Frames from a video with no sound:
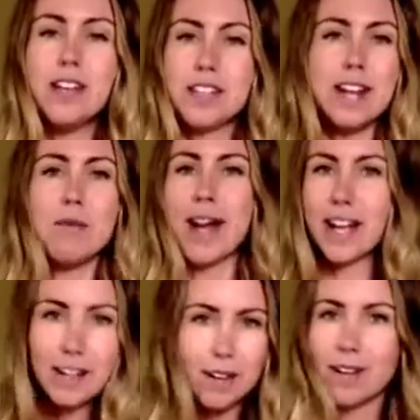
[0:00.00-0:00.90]
So
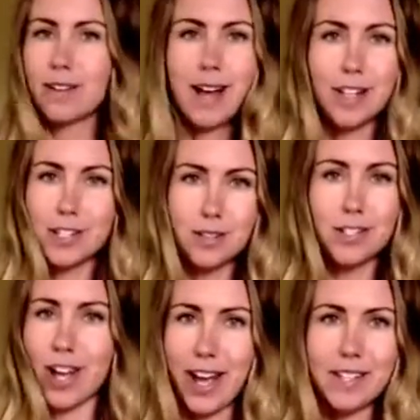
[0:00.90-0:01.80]
anyway, cut to the
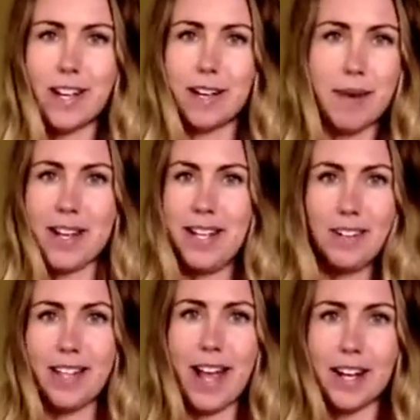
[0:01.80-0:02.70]
chase, like about 1
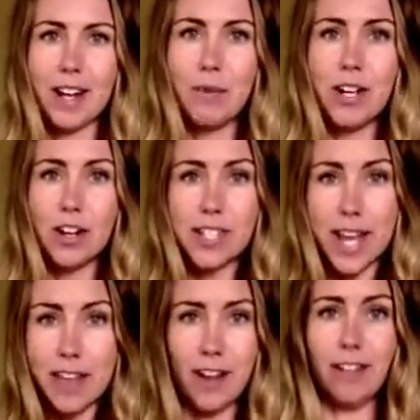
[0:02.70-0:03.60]
year later, we got
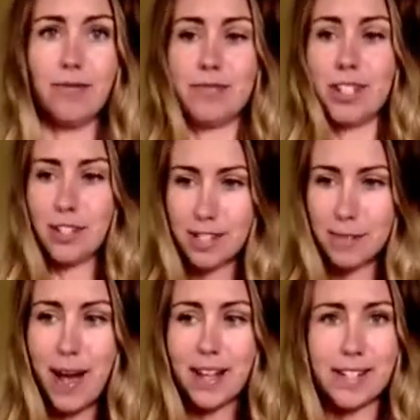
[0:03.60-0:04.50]
together. You know, the
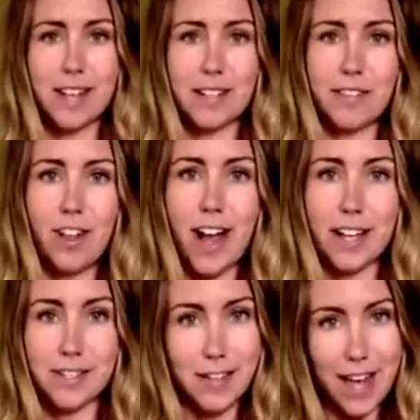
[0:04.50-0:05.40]
spark started to
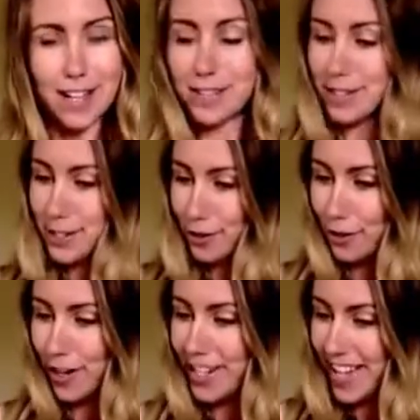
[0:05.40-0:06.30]
fly. So that is the
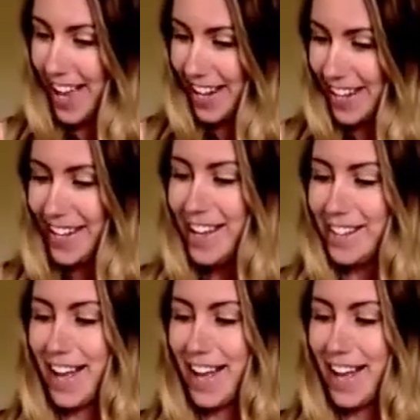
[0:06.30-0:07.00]
story, Danny.